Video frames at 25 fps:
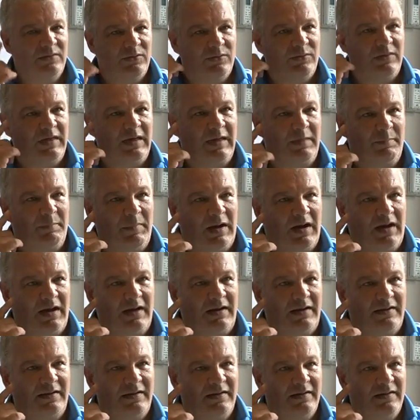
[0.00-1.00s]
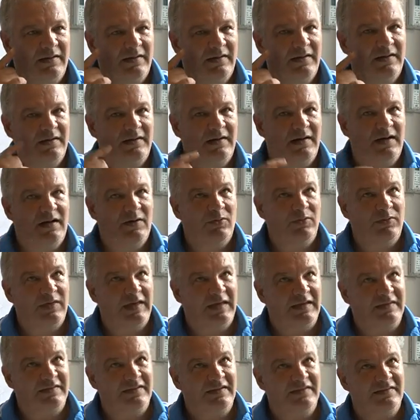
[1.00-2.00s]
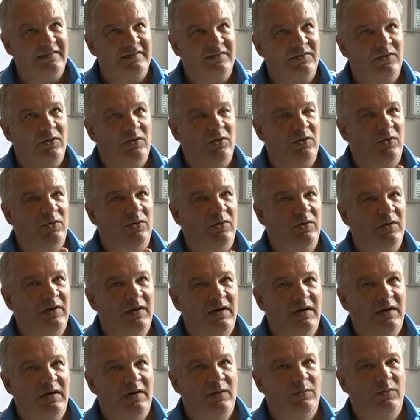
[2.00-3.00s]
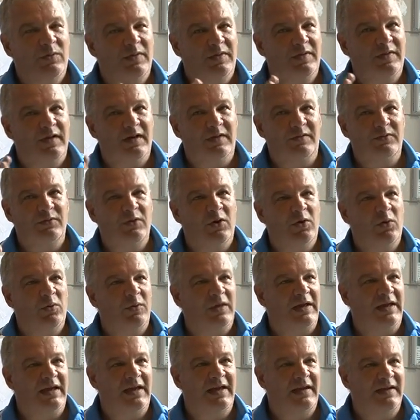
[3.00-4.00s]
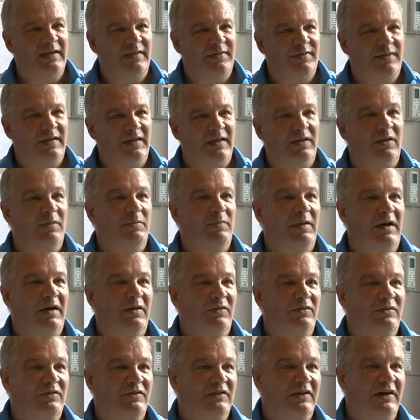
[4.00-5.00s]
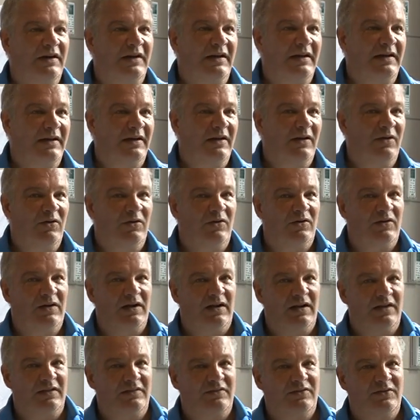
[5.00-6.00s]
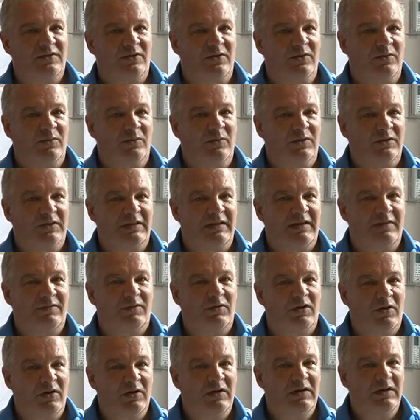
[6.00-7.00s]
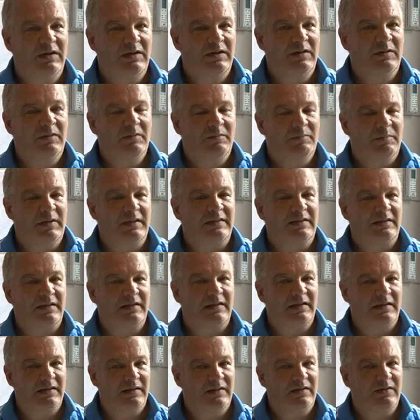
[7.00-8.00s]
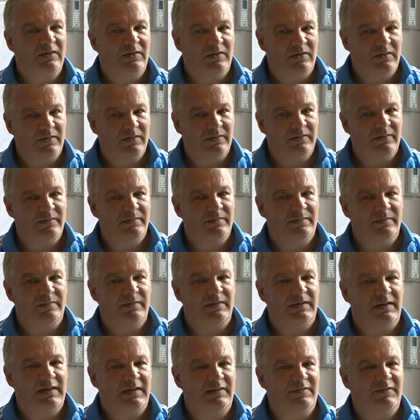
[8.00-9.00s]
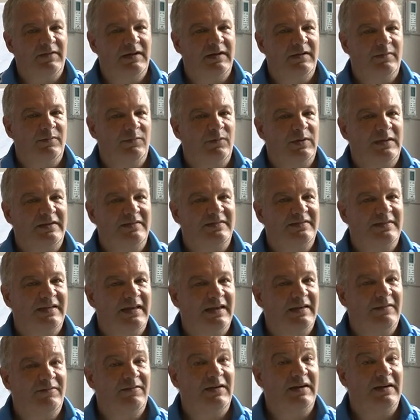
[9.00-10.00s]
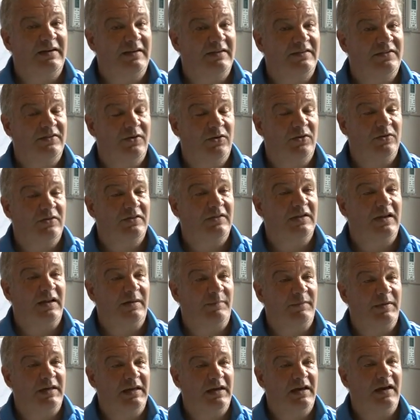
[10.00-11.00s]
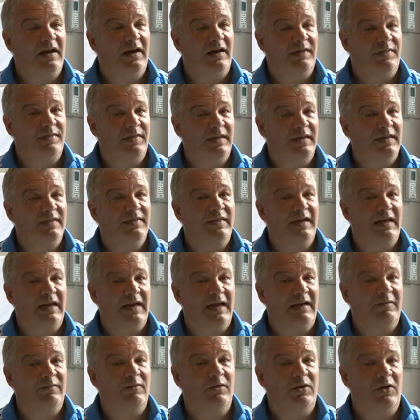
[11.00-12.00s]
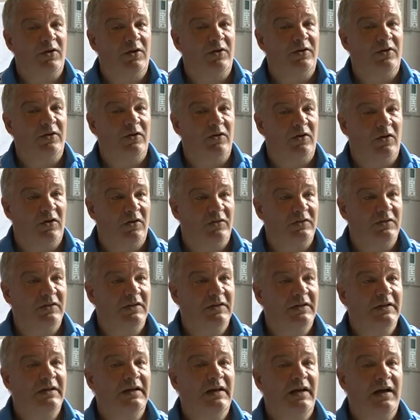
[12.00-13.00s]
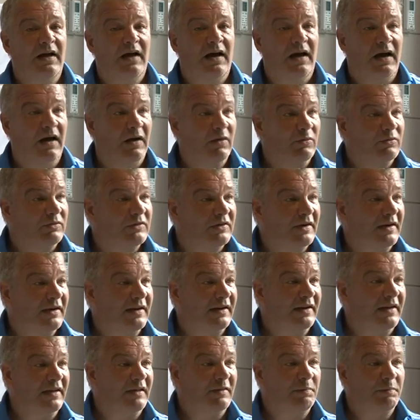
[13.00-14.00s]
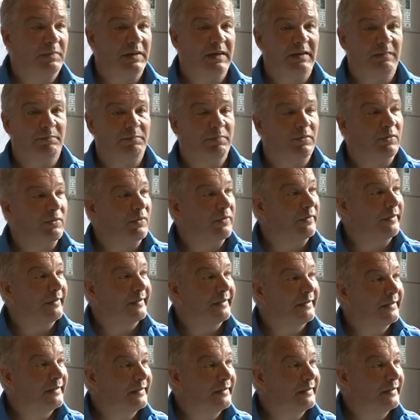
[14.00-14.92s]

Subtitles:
to their mind. Now they just go without knowing anything about China or culture or whatever, but even we stay very short time here, I think they have learned a lot how Chinese people